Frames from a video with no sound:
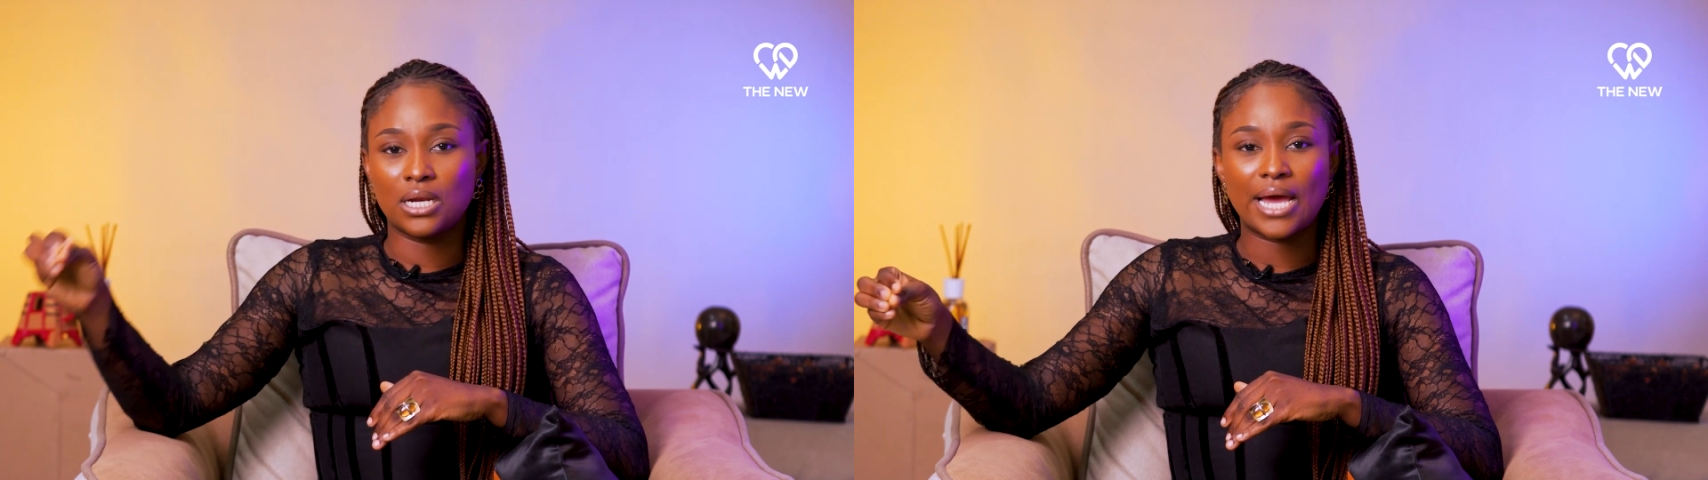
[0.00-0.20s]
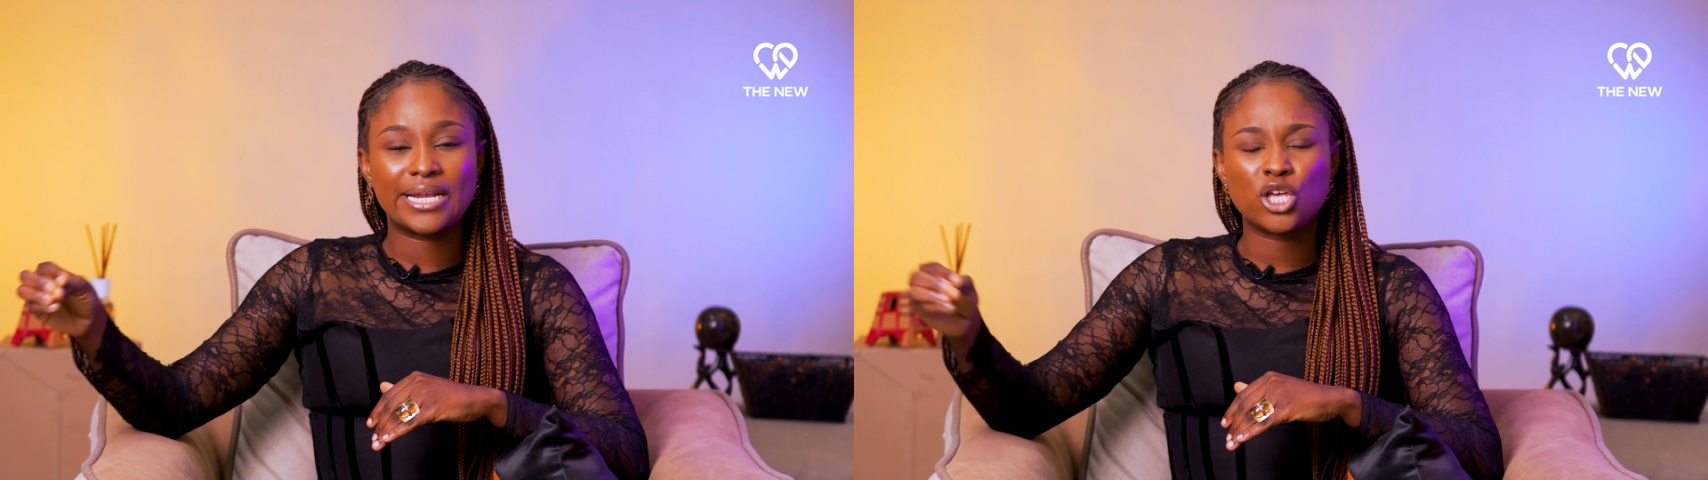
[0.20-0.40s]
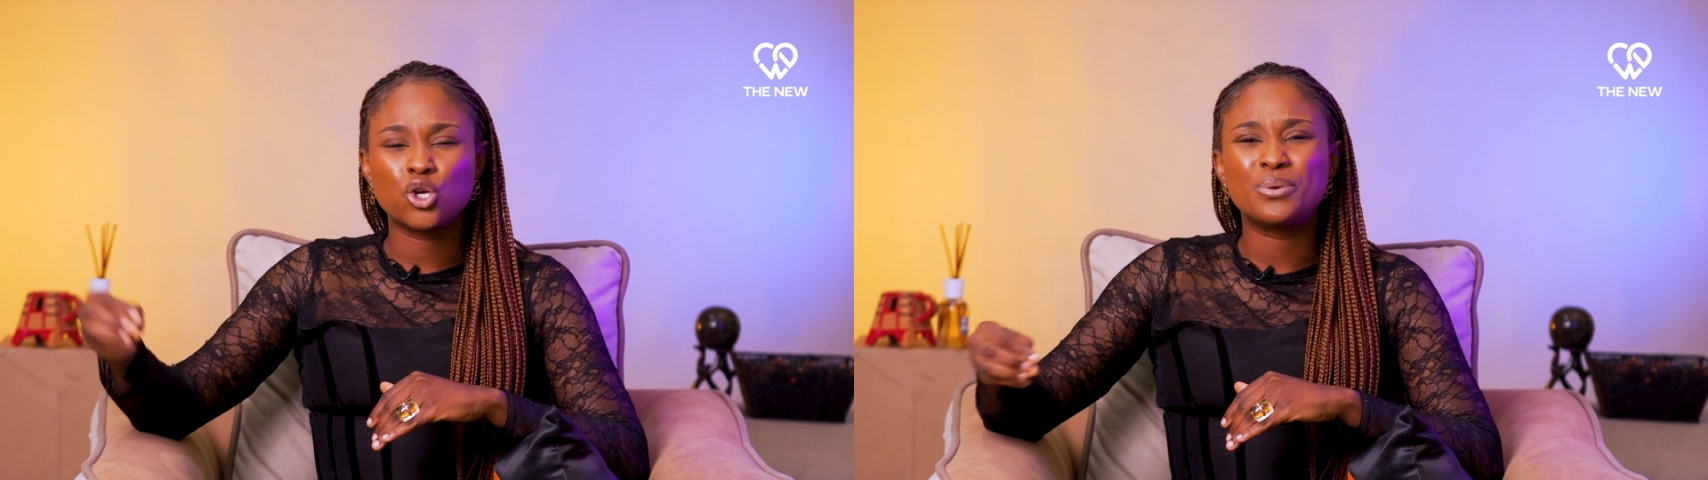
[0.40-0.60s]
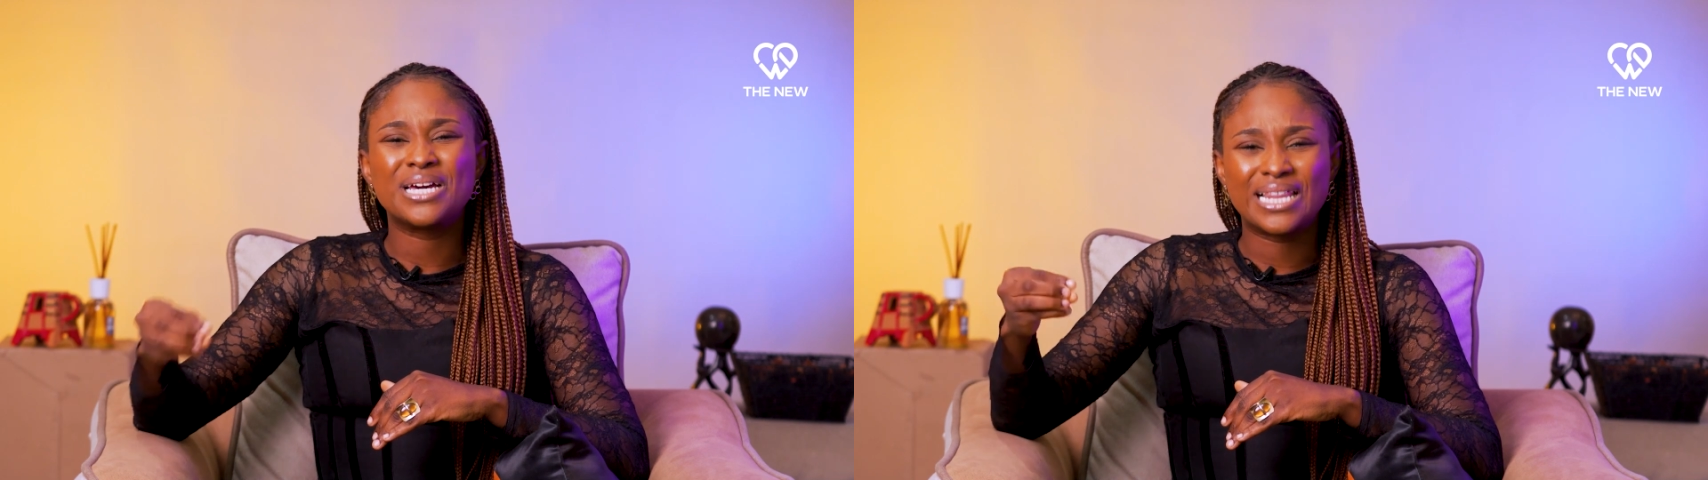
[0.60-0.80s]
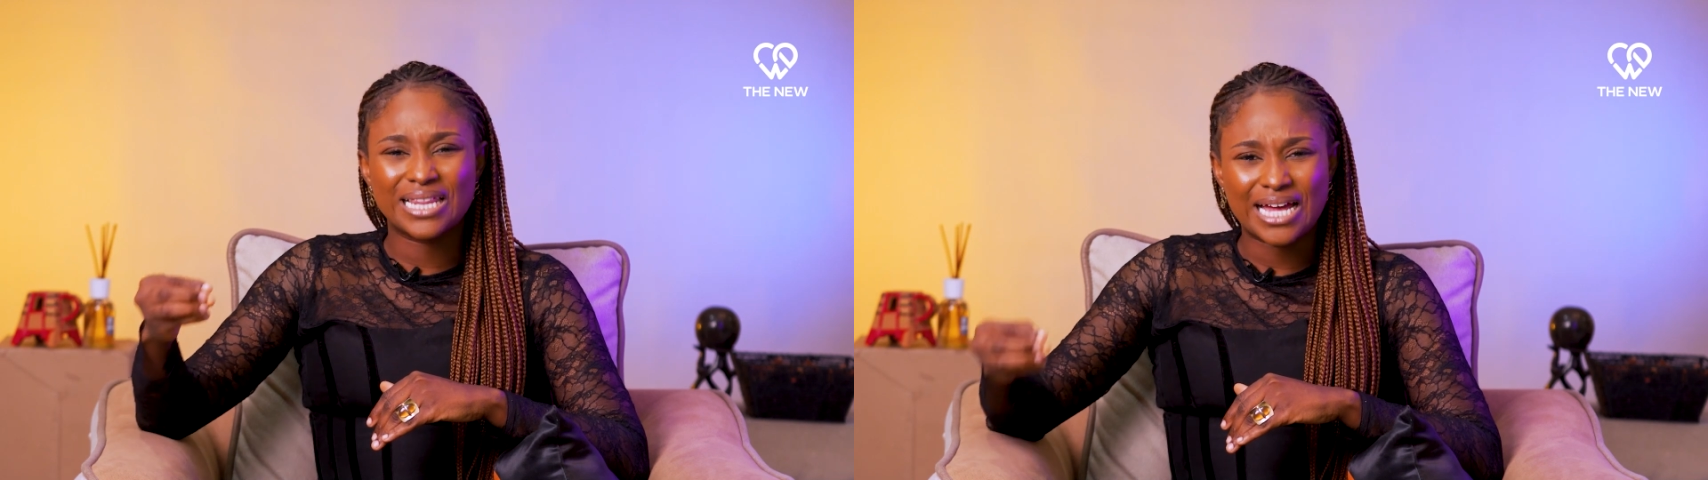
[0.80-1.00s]
line and you'll
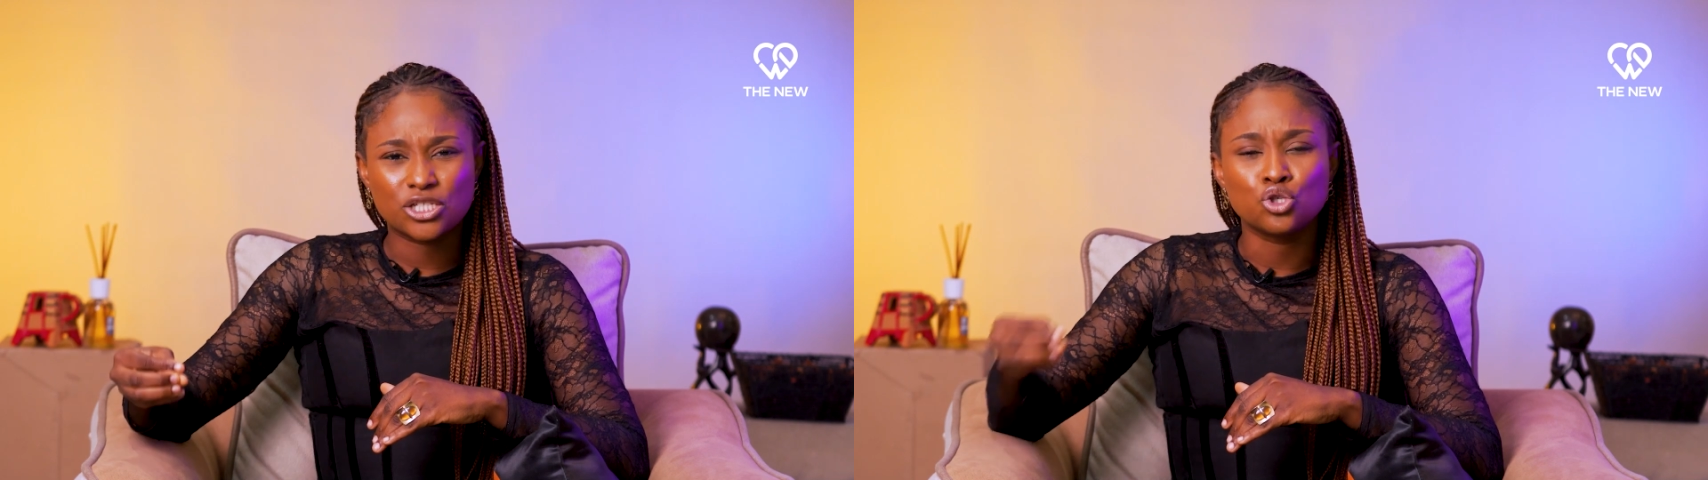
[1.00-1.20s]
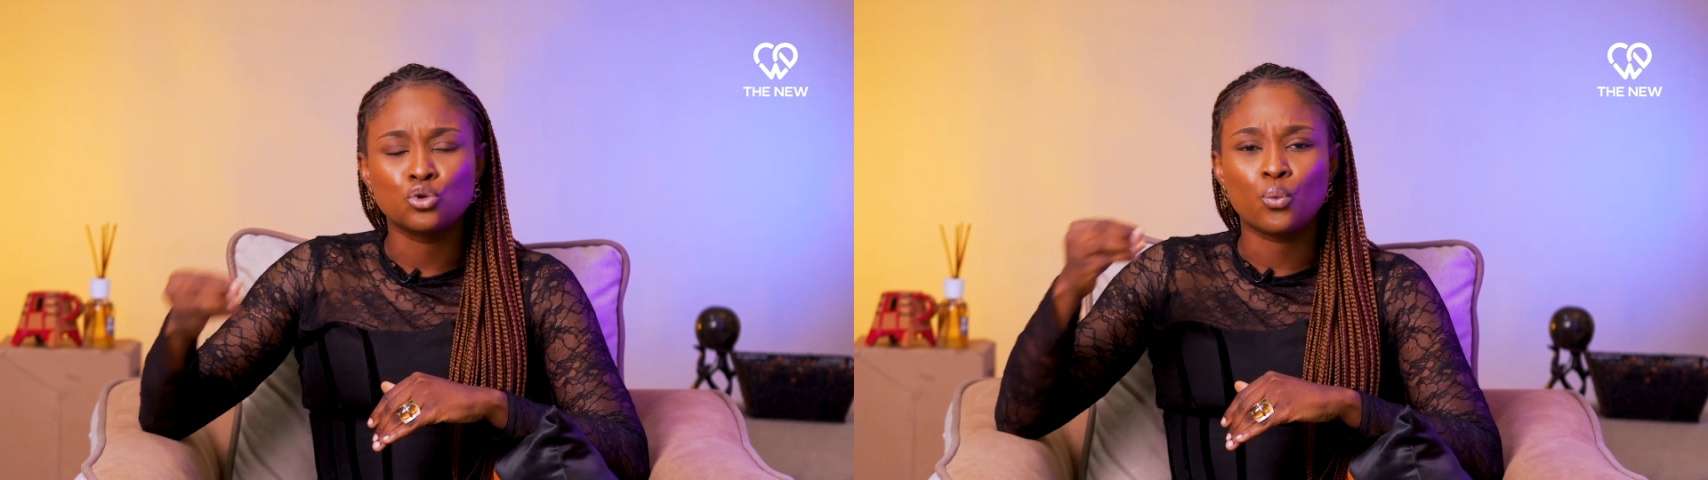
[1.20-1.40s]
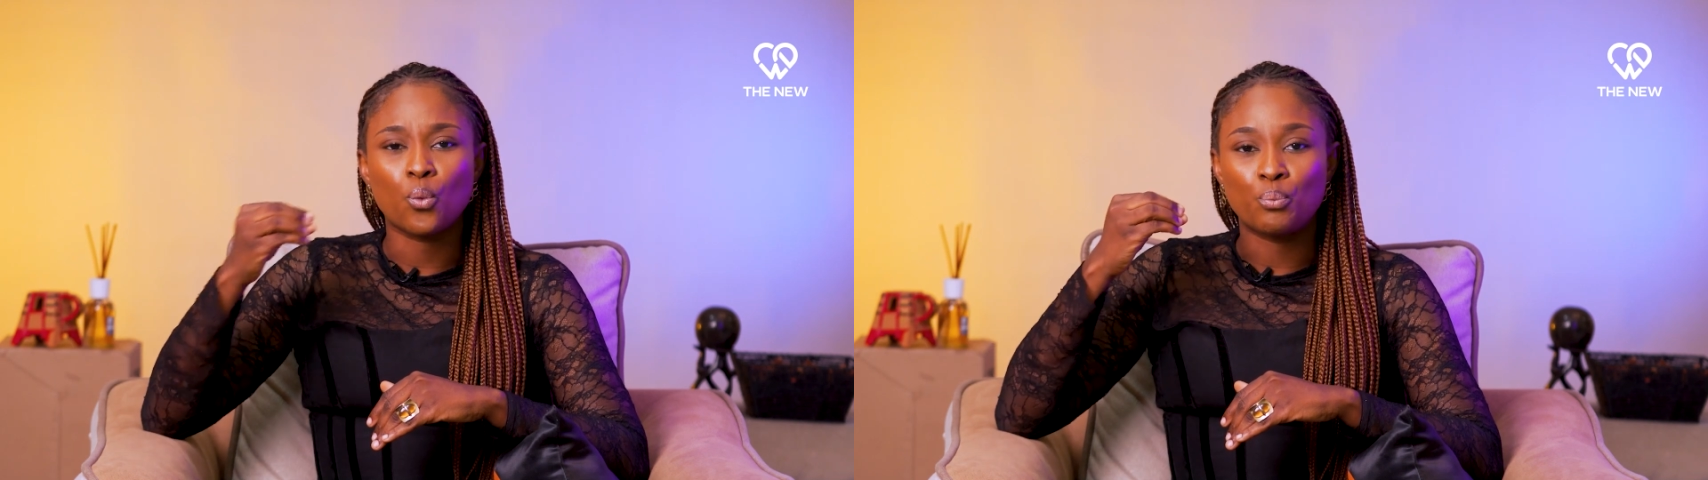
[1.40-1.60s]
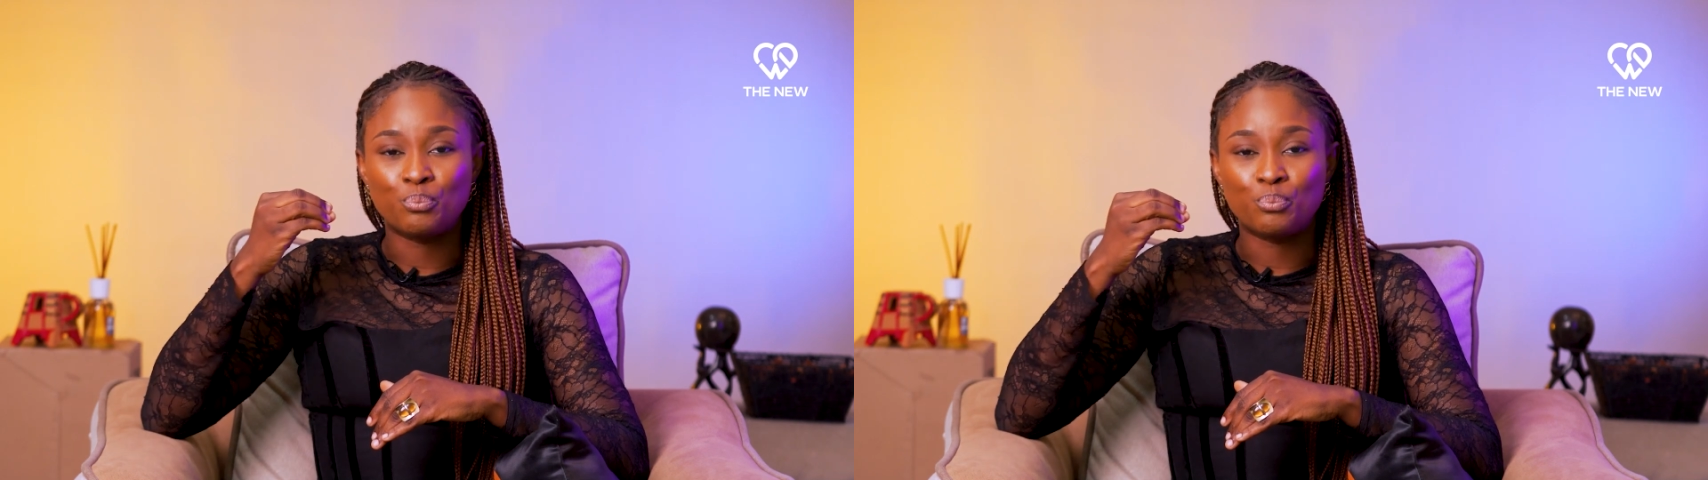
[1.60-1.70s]
be glad you